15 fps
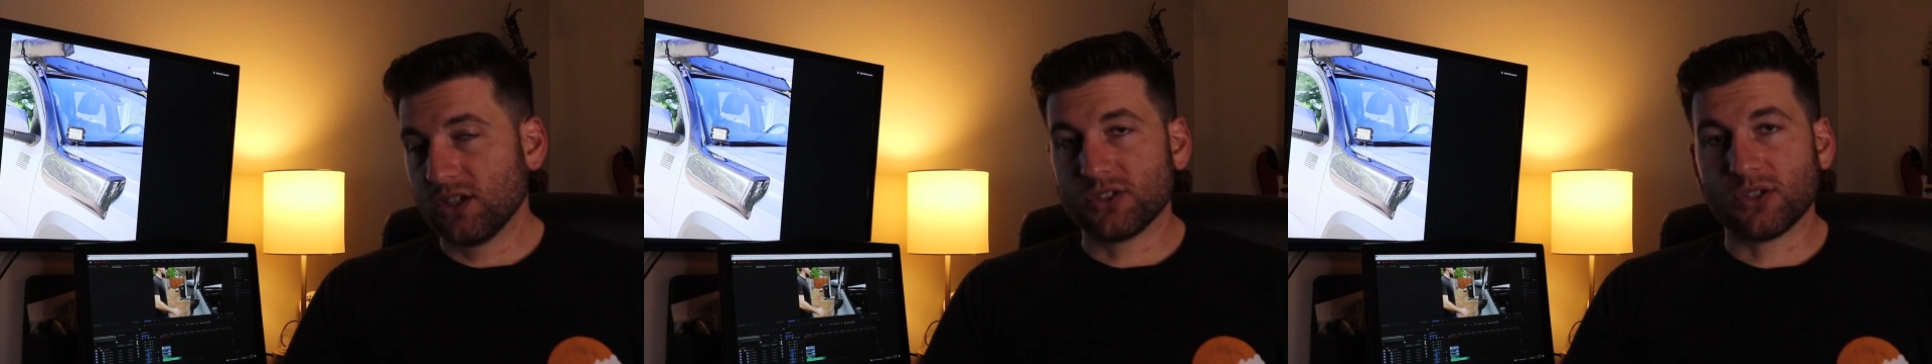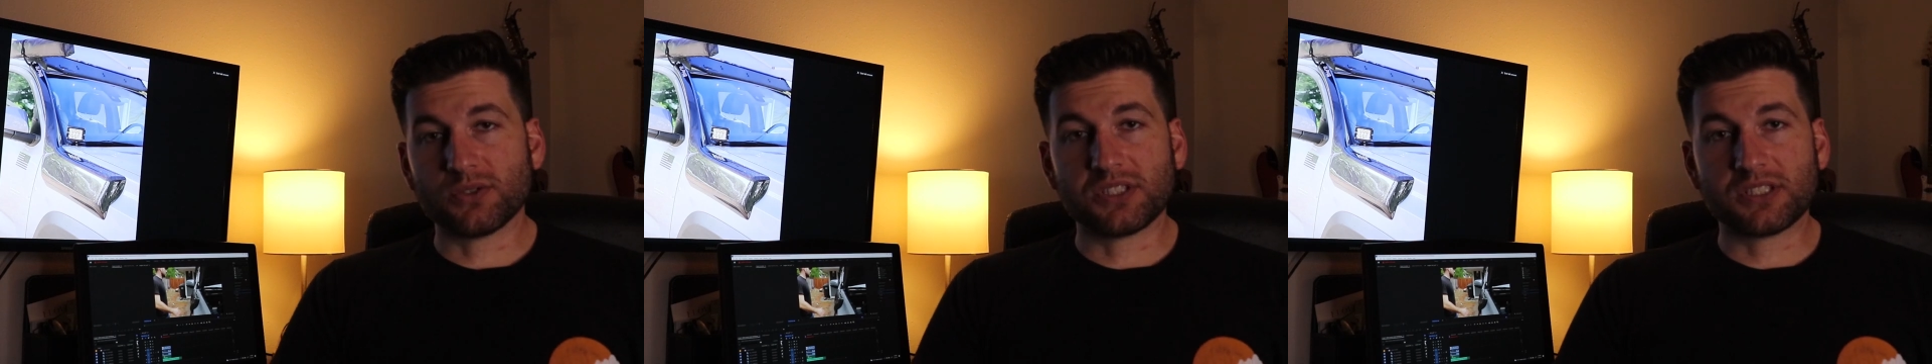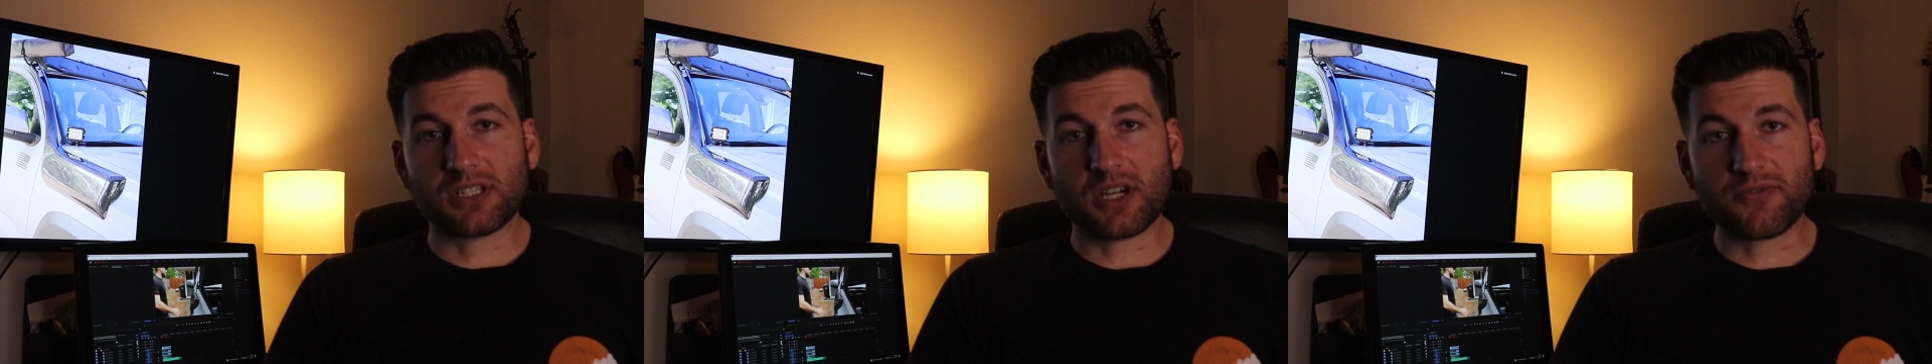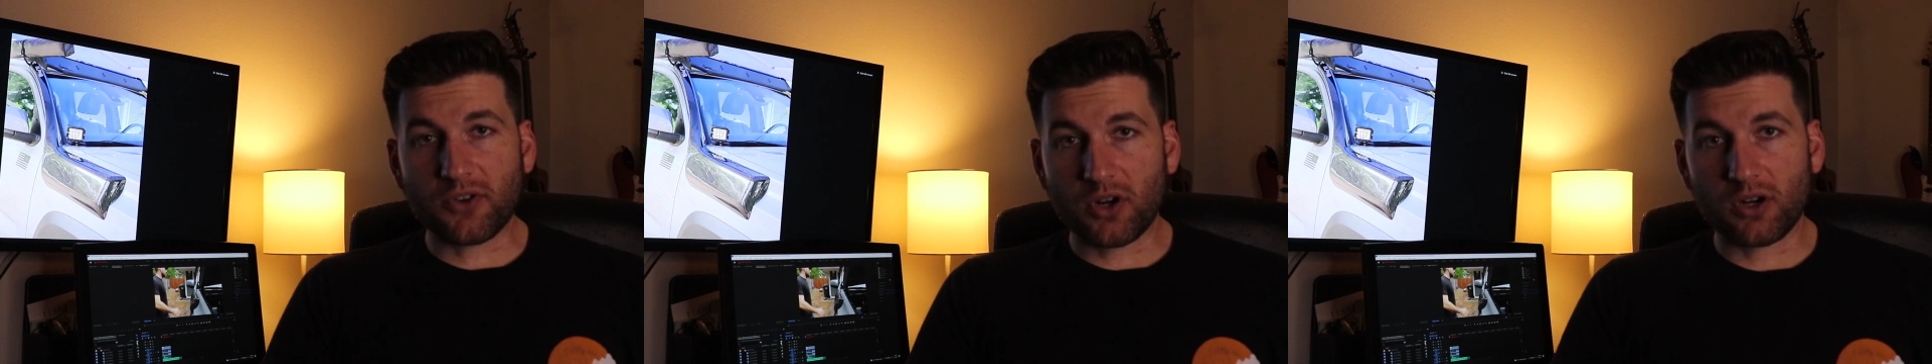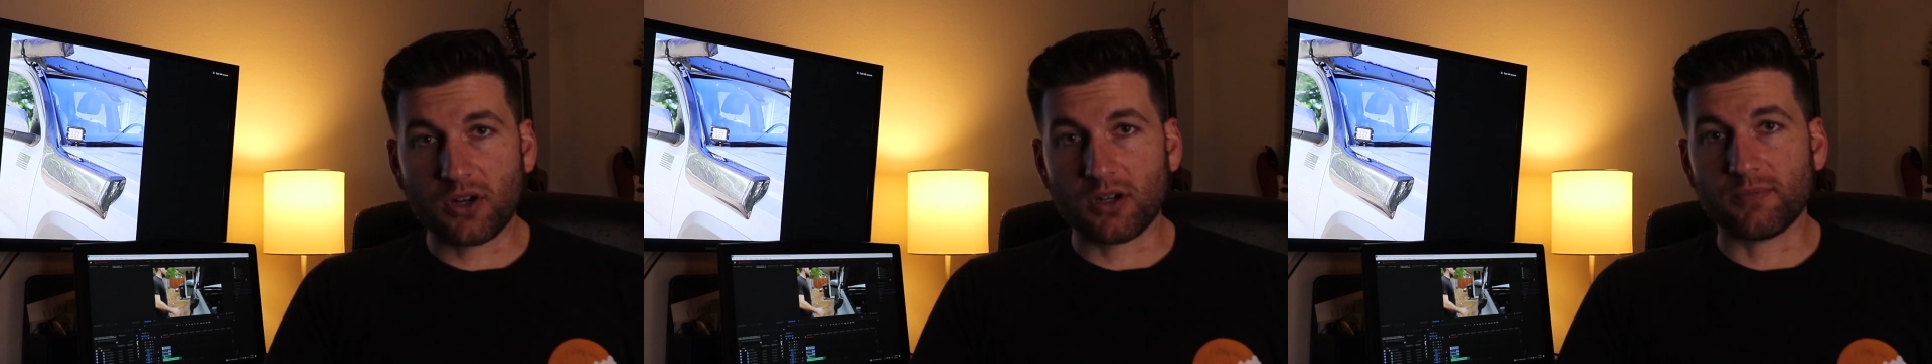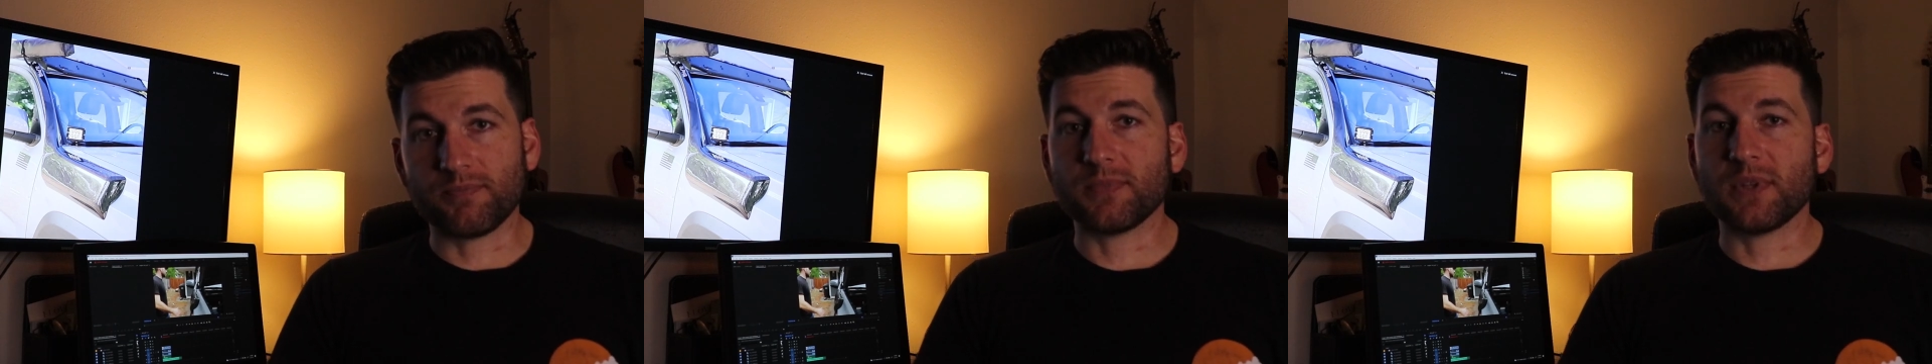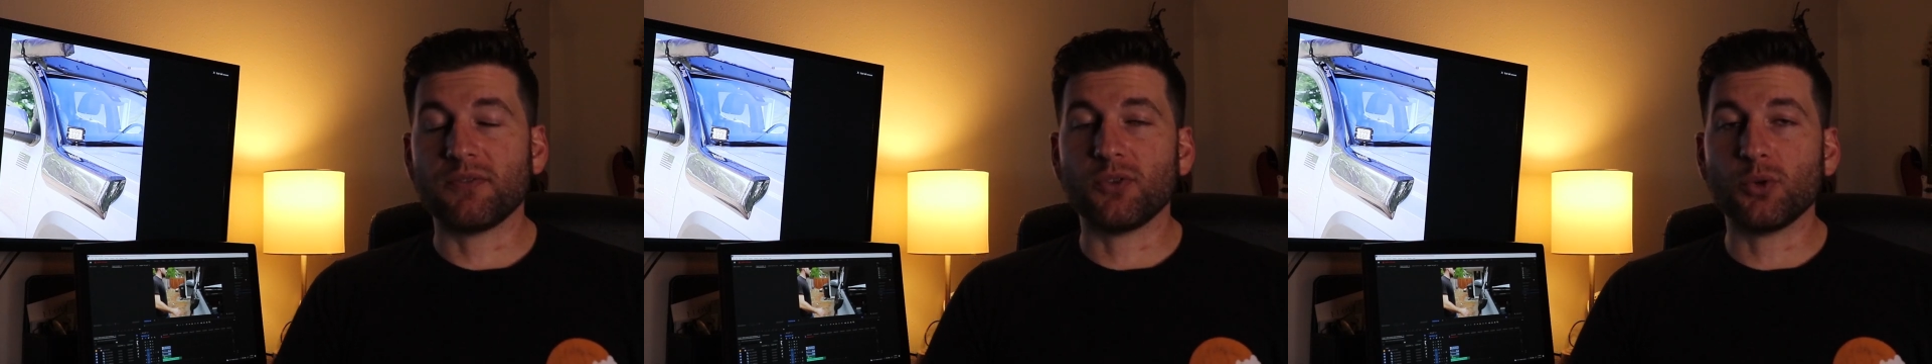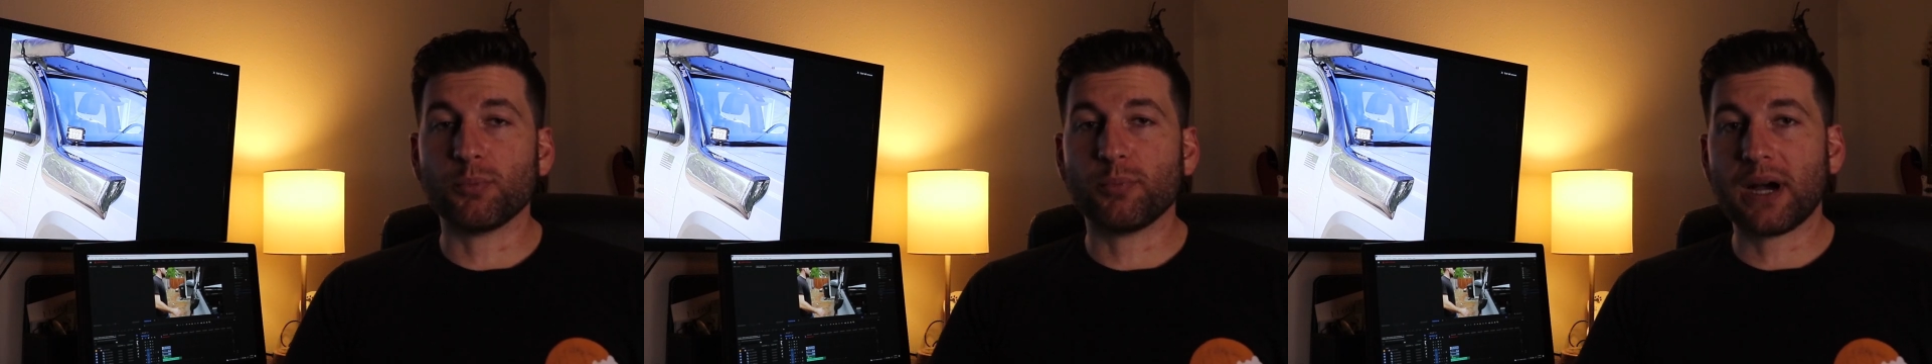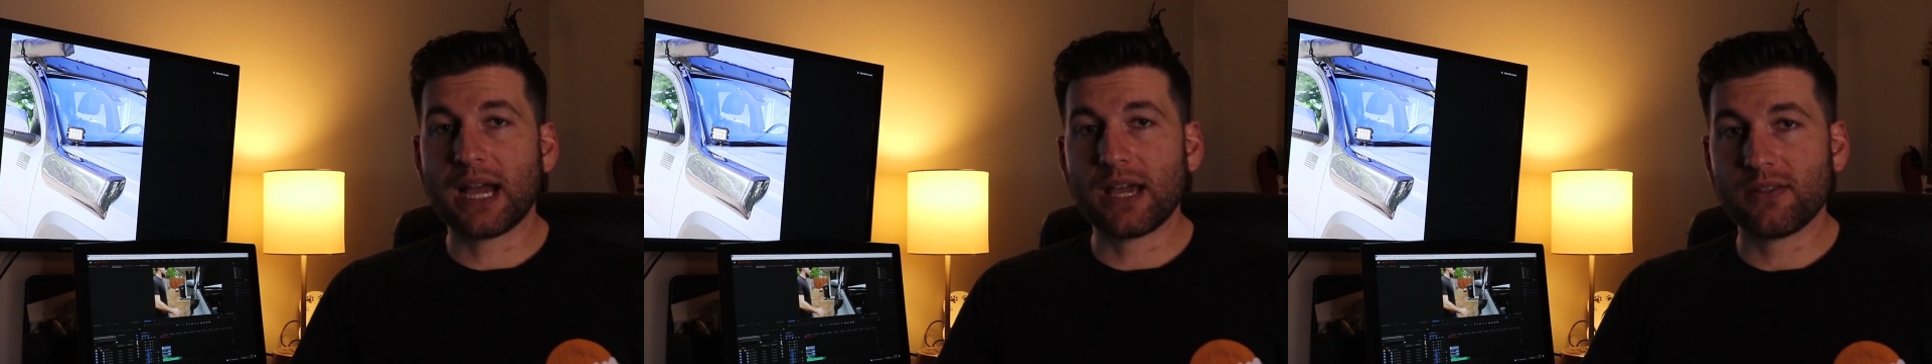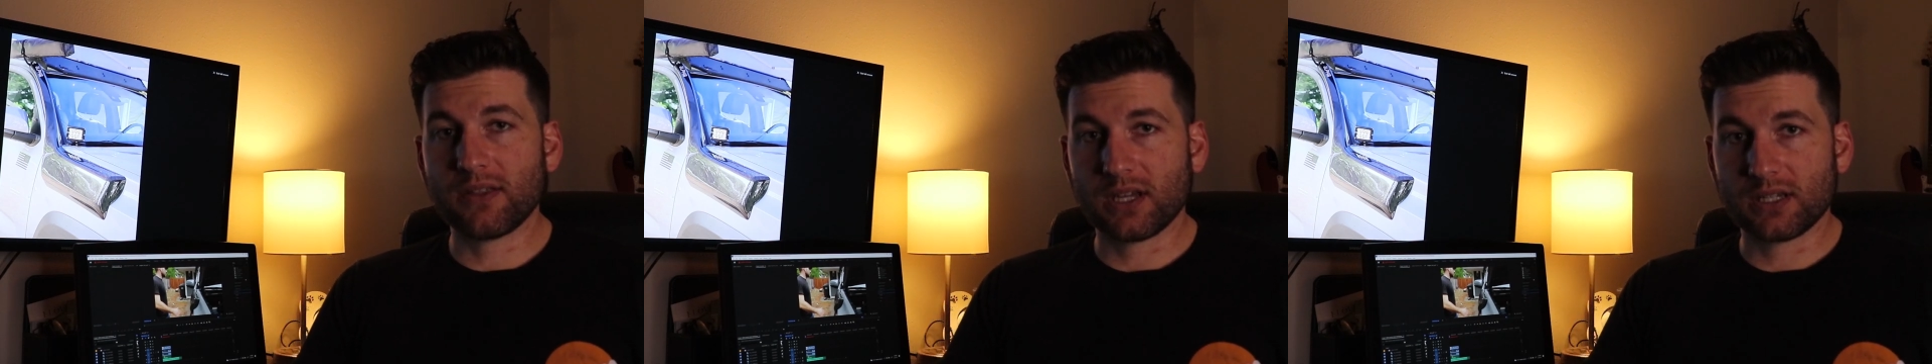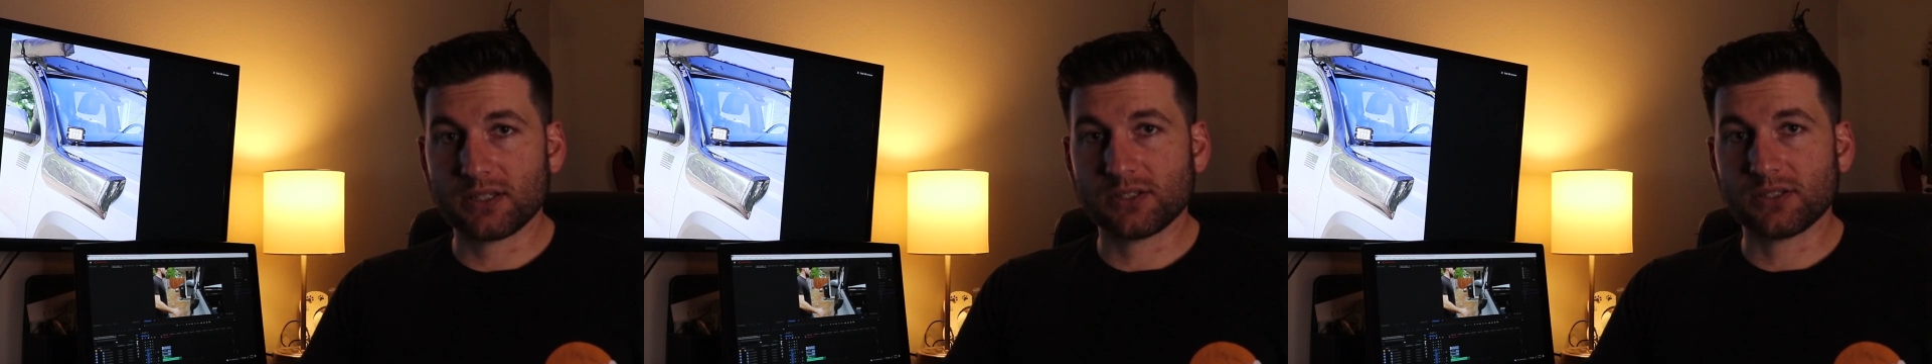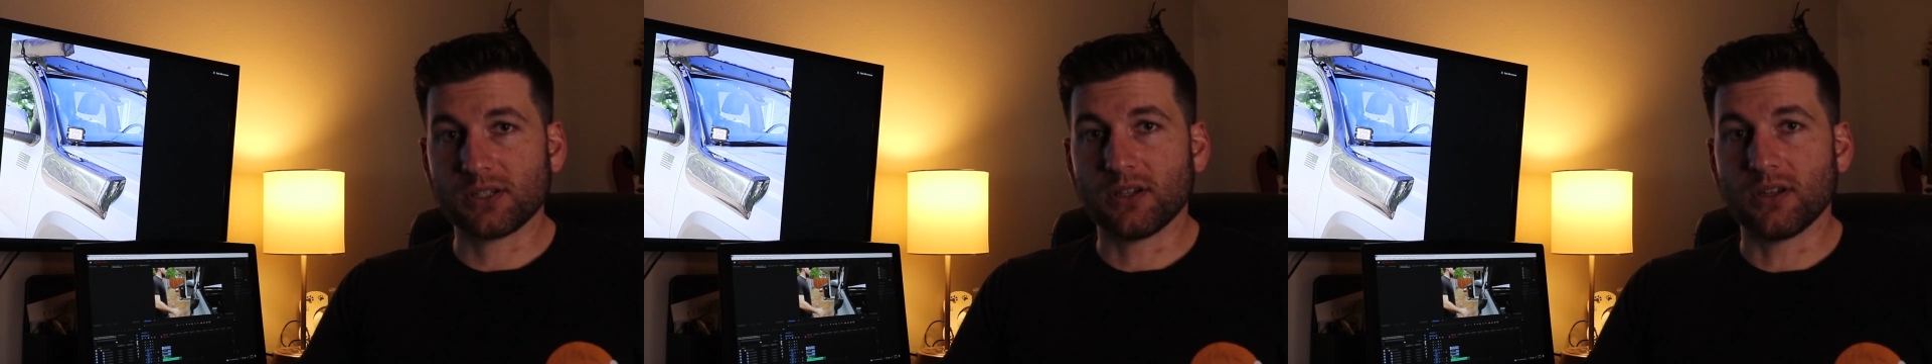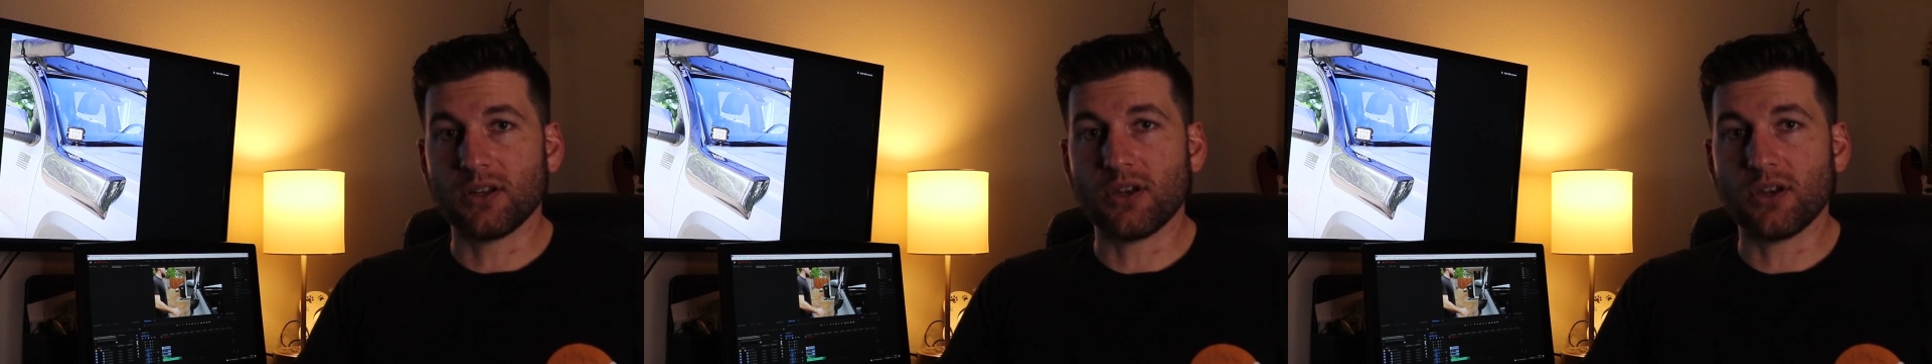So it's a tough call. If you buy this,